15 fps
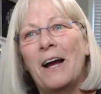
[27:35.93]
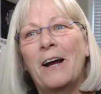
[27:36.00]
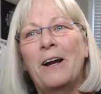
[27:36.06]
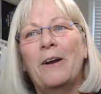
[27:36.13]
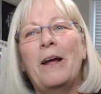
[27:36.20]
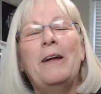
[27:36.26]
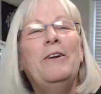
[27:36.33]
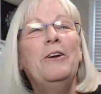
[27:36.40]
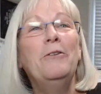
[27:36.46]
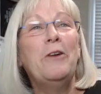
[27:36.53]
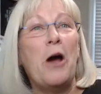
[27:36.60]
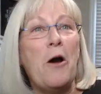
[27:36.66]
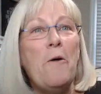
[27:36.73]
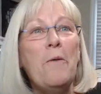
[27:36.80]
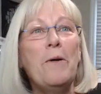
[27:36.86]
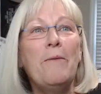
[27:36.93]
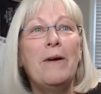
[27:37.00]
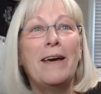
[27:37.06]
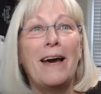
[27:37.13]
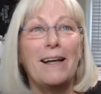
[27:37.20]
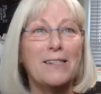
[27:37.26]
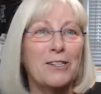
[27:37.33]
And you know when
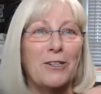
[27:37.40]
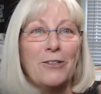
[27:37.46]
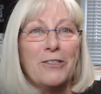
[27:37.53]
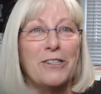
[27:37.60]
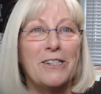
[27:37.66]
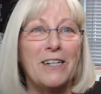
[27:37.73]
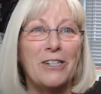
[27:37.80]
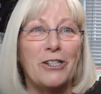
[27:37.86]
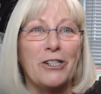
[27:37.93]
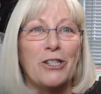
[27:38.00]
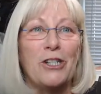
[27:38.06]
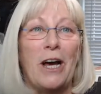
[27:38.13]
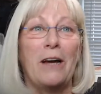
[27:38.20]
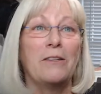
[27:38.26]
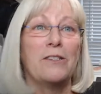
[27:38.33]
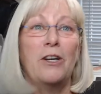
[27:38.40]
we got certain stitches.